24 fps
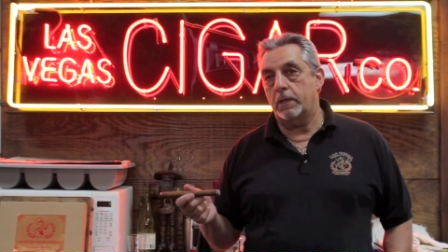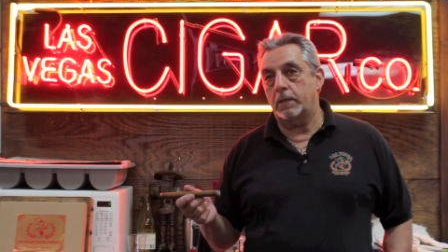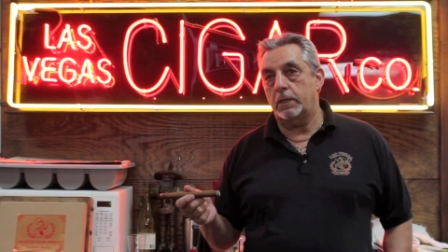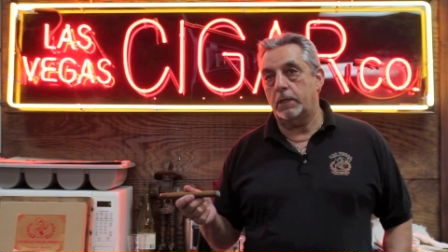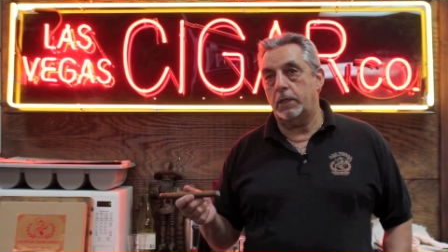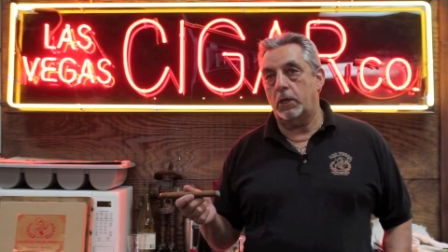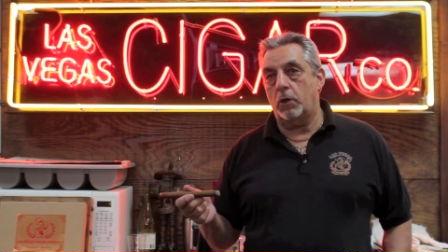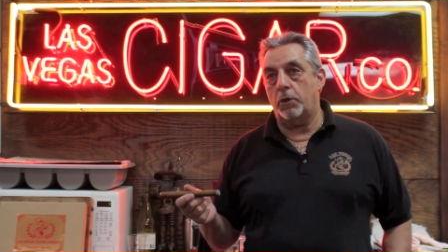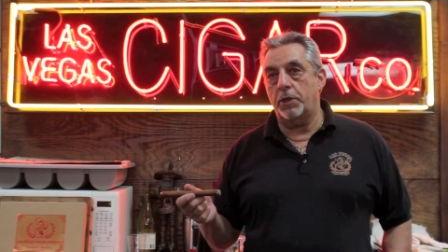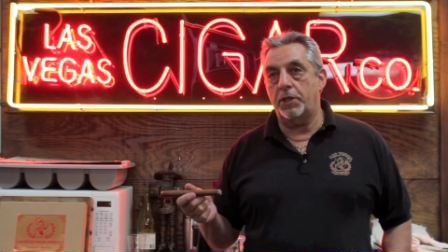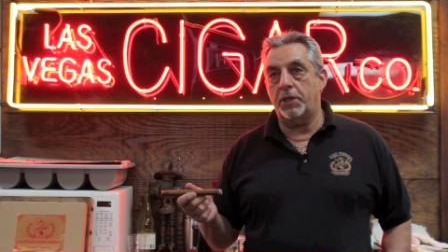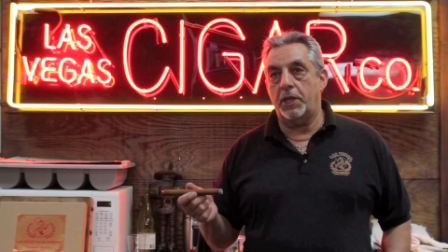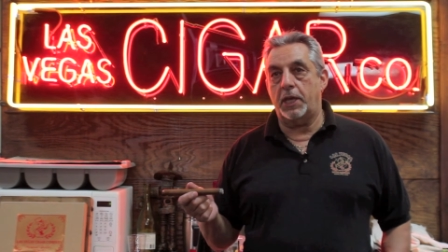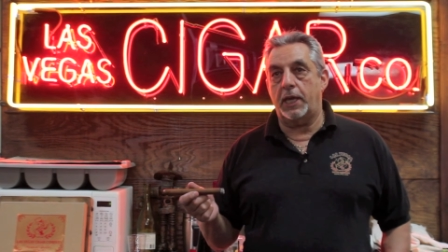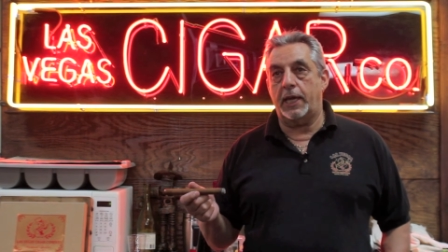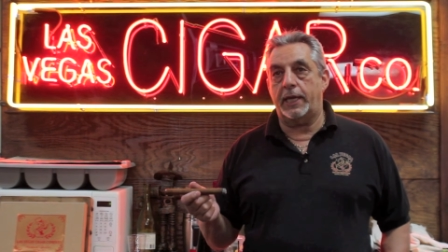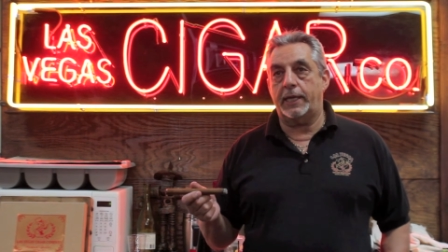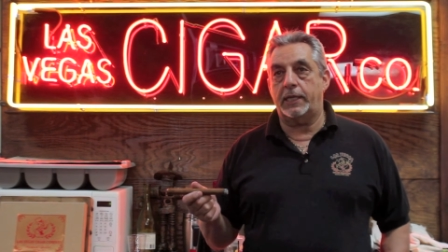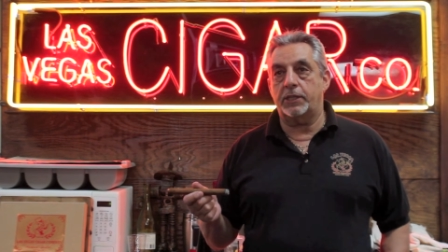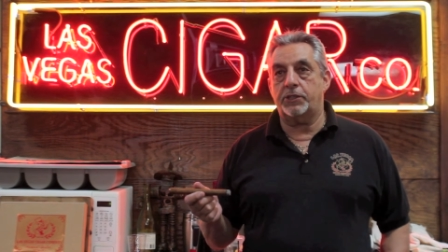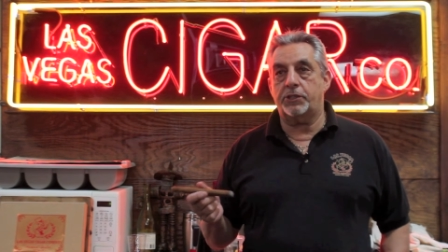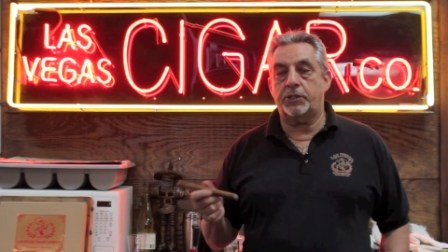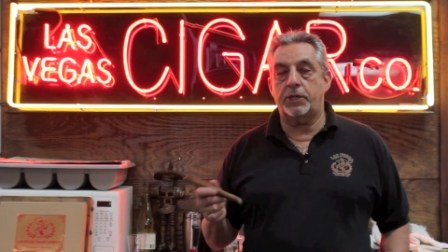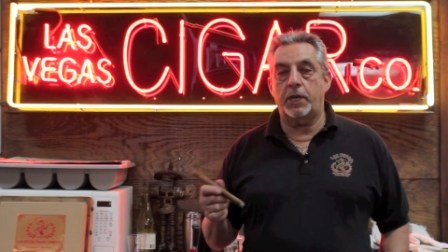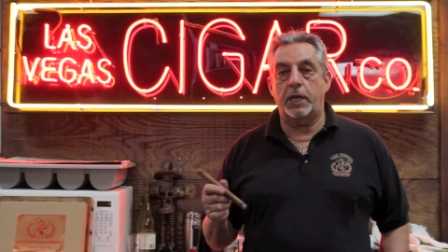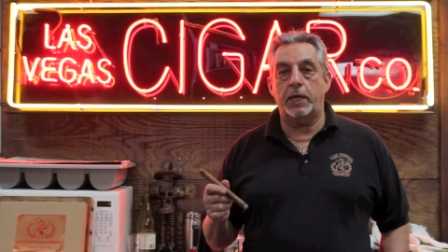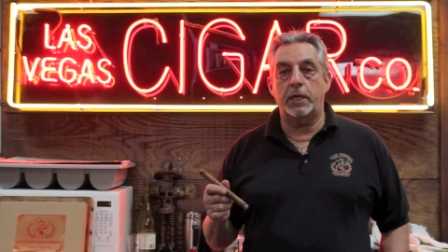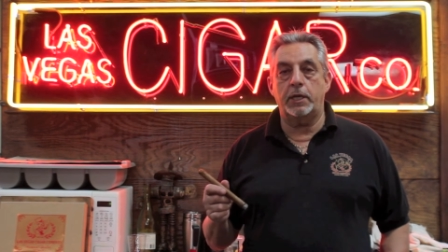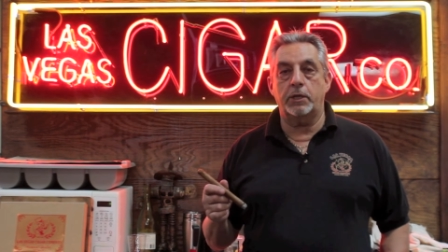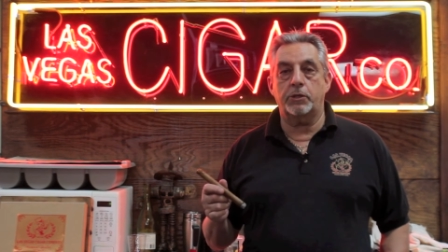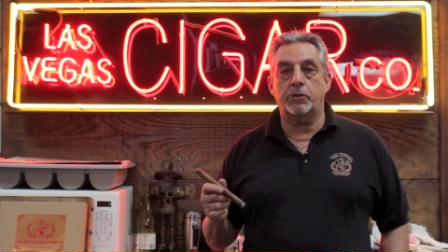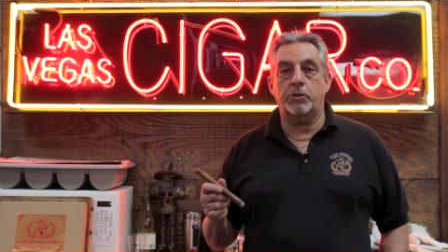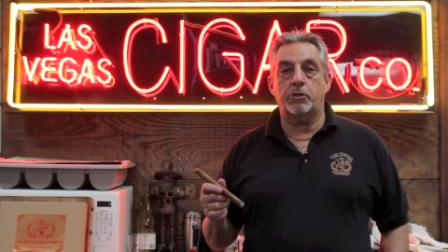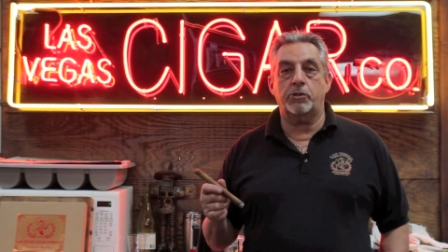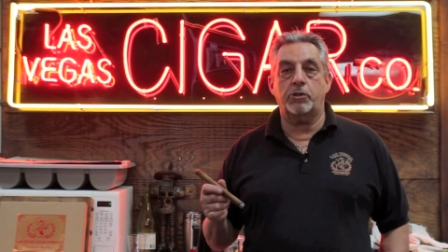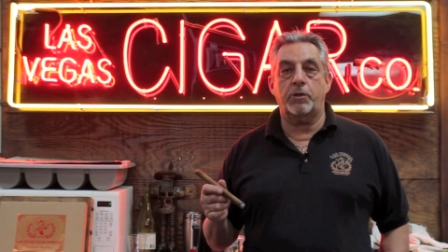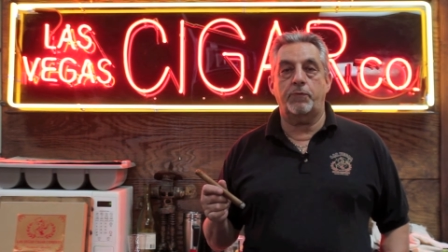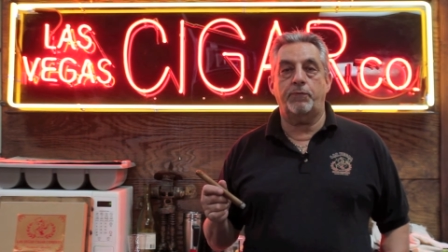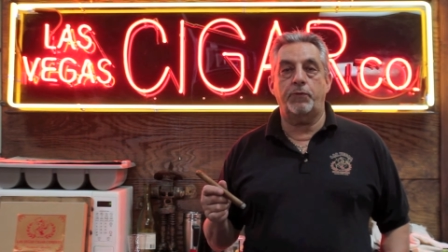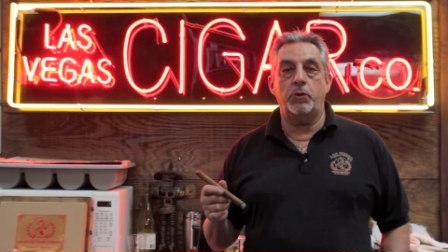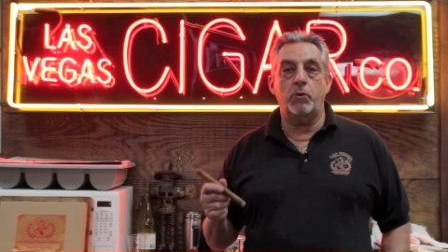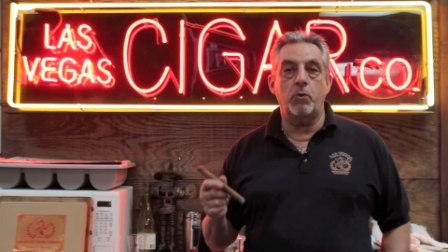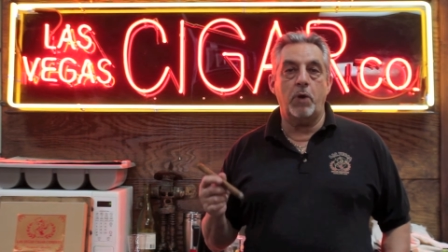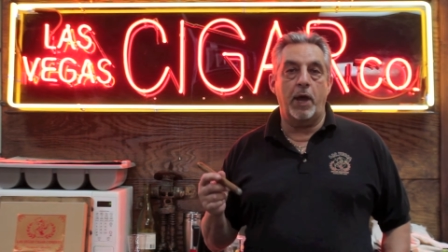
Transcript: The only thing I could say is, is if you